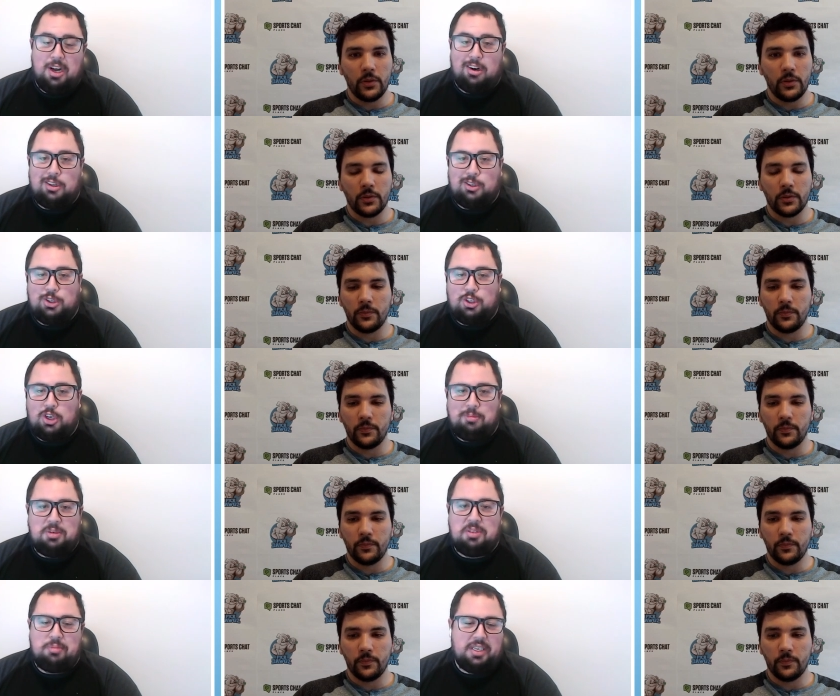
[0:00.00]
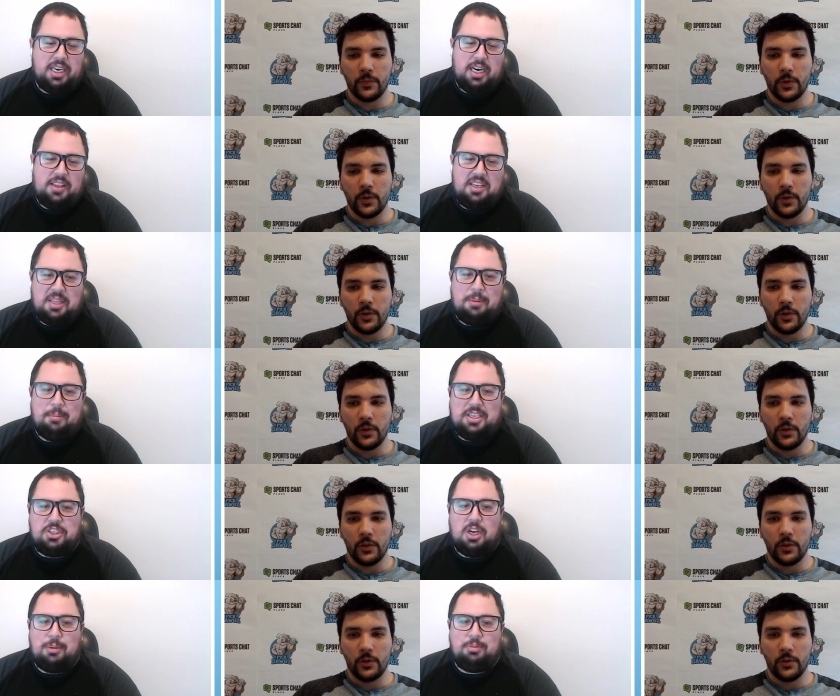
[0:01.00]
Speaker 1: not on their sharpest. But again, I think the
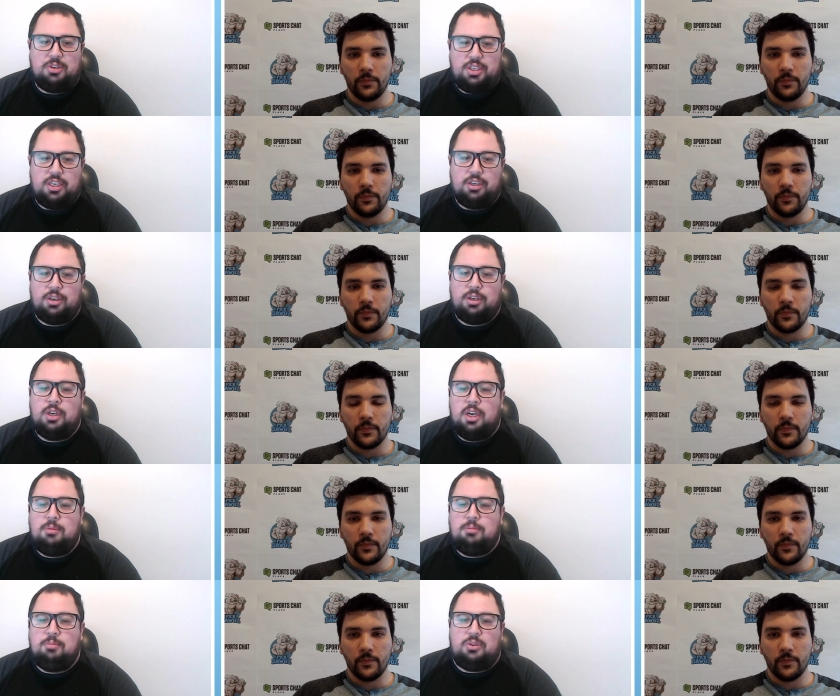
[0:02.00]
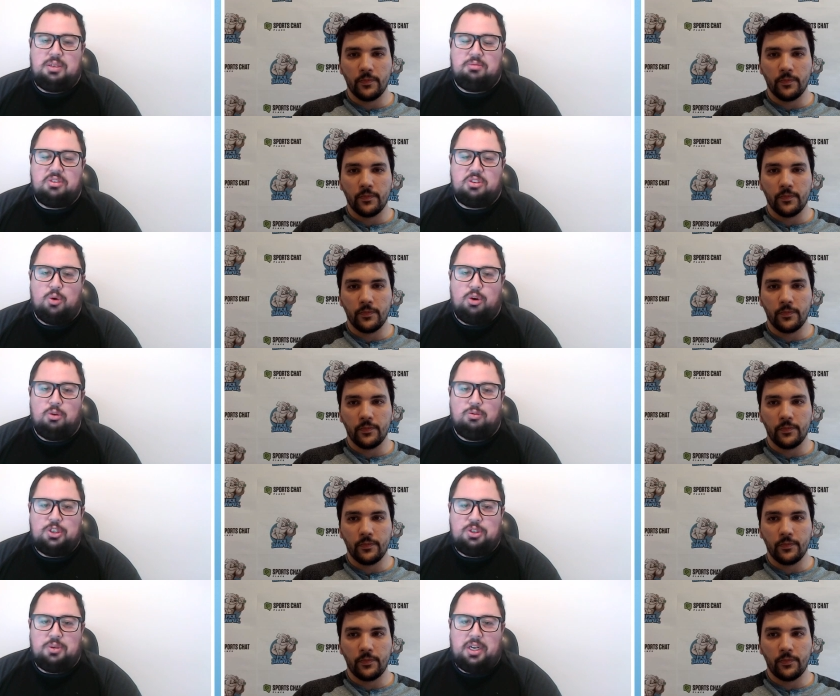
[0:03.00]
best option here, both teams to score an
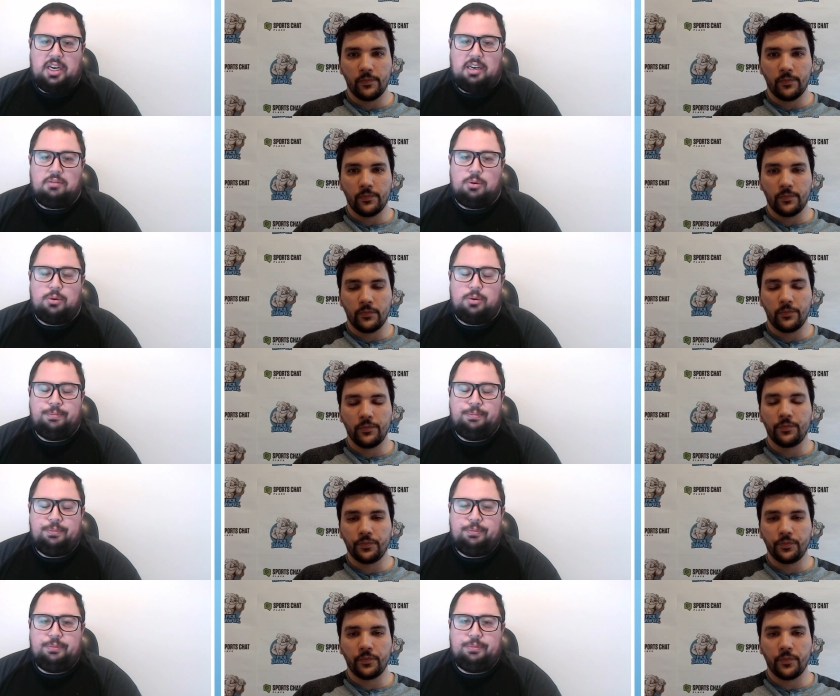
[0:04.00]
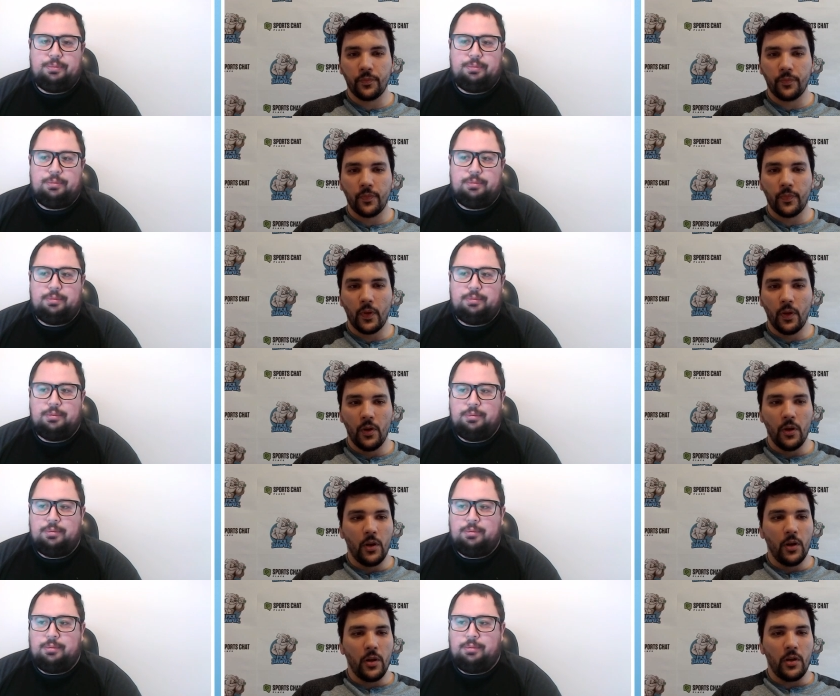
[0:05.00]
over two and a half. Going.
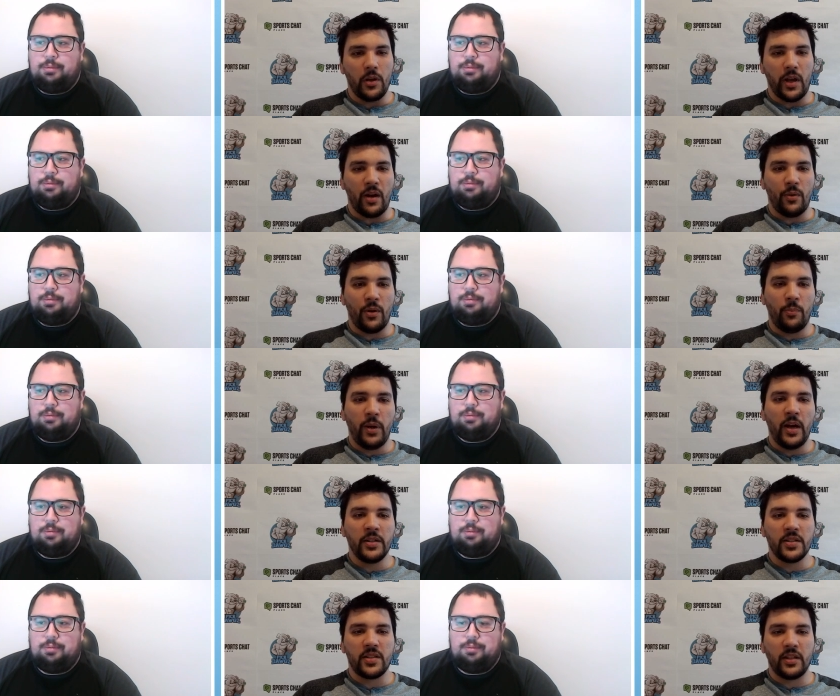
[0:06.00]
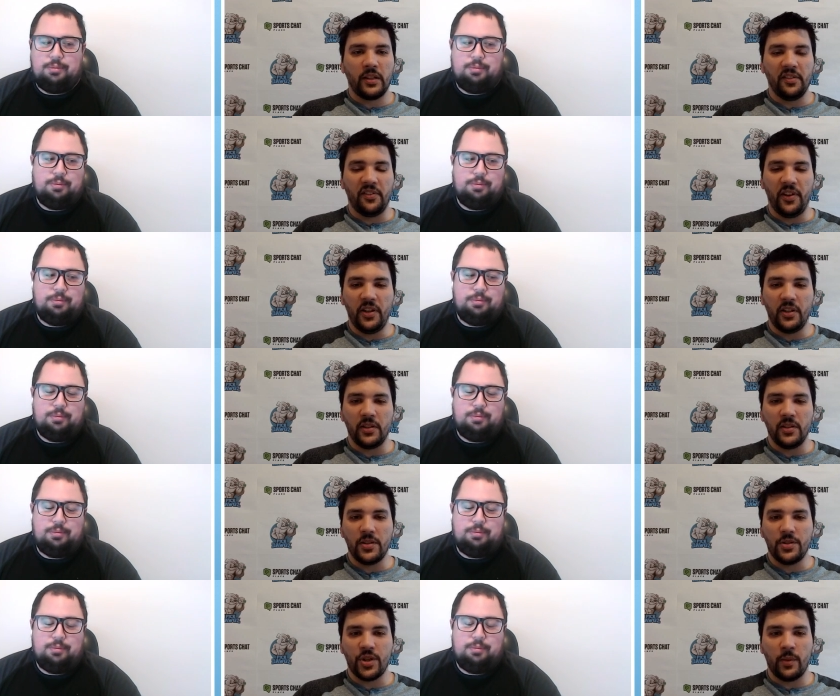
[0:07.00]
Speaker 2: Yeah, well, Bayern is still undefeated in this
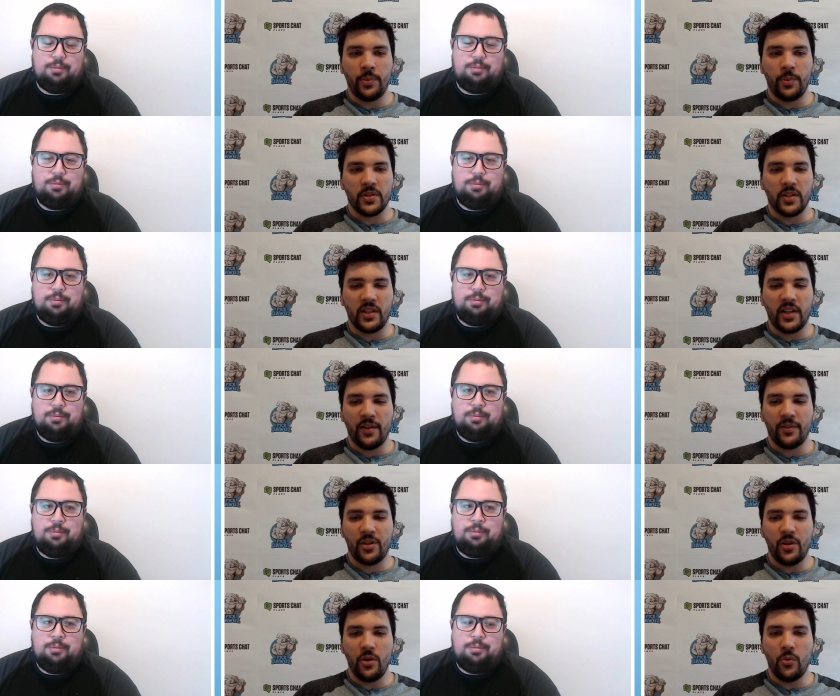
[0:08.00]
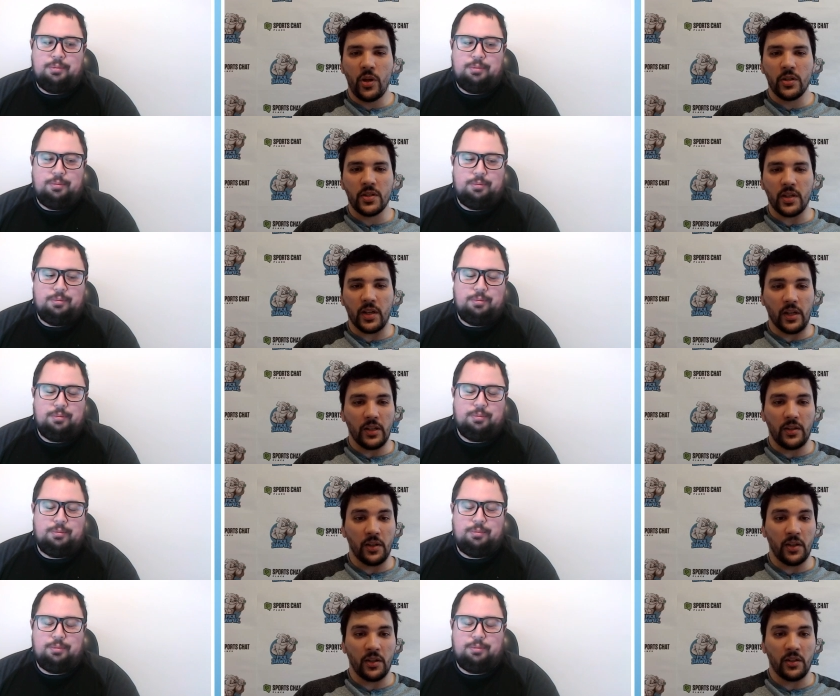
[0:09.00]
Champions League. They have three wins, and
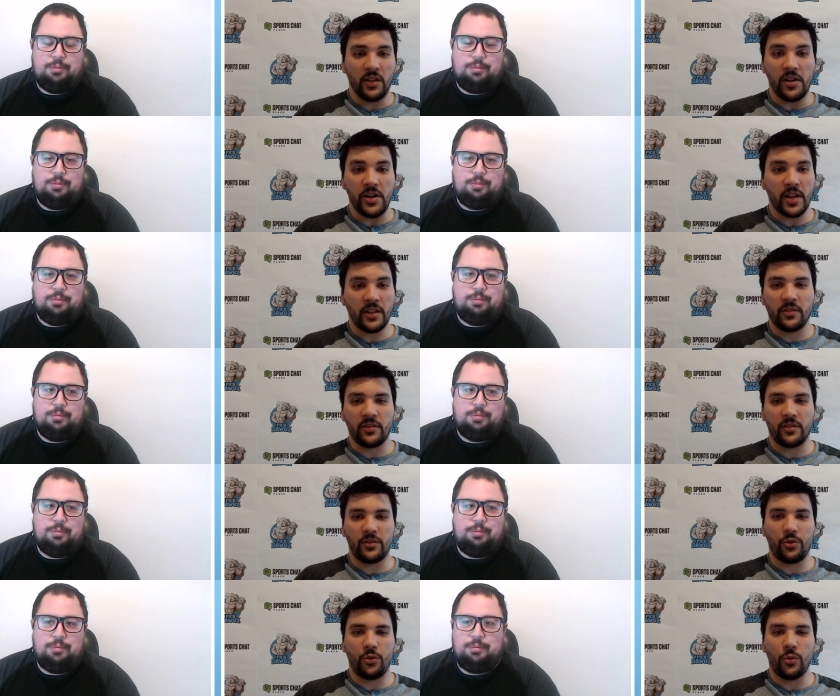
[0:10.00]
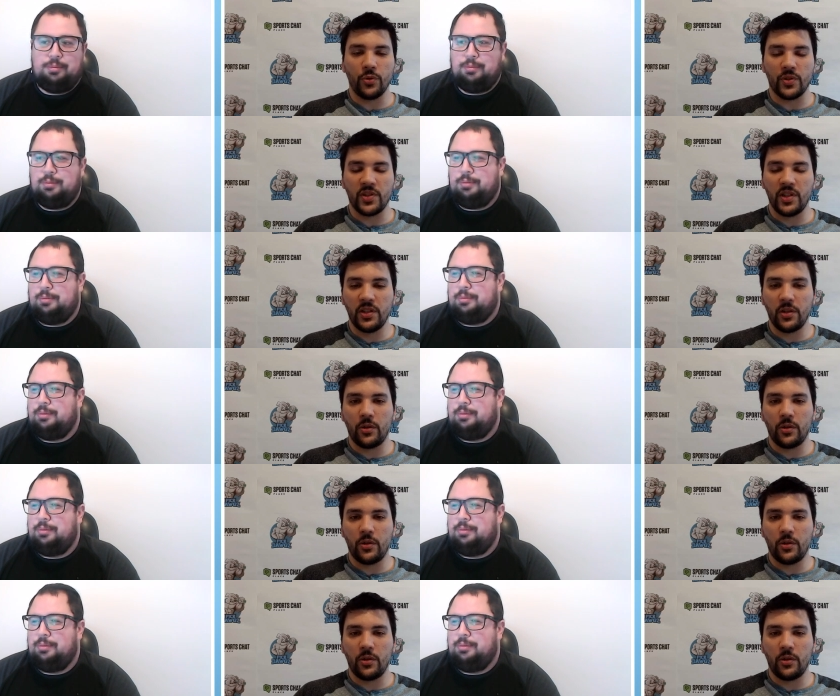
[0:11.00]
uh, they are yet to concede a